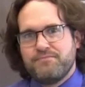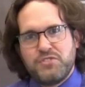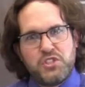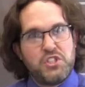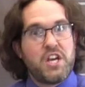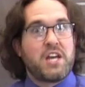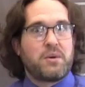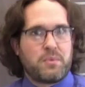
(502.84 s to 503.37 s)

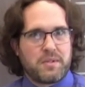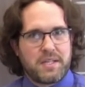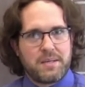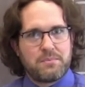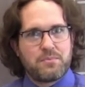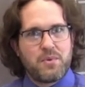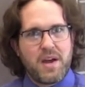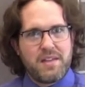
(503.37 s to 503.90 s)
generally,
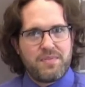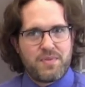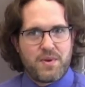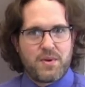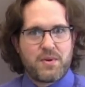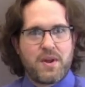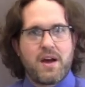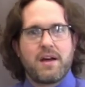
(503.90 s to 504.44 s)
right?
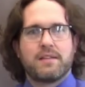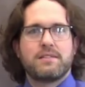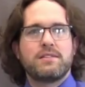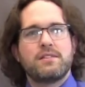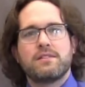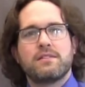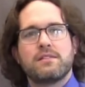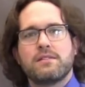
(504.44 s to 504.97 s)
They're
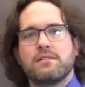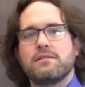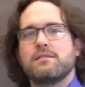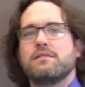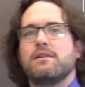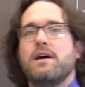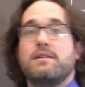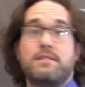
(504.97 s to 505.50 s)
not
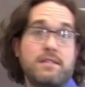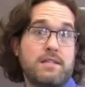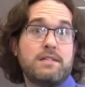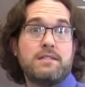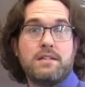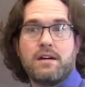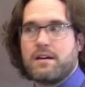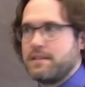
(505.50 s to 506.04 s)
as
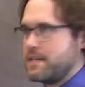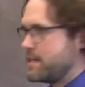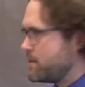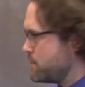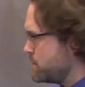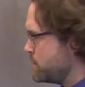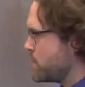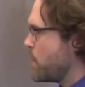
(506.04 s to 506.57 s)
easy on the
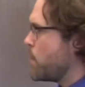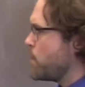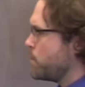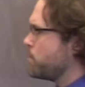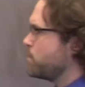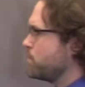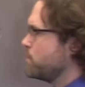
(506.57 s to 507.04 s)
ears. So,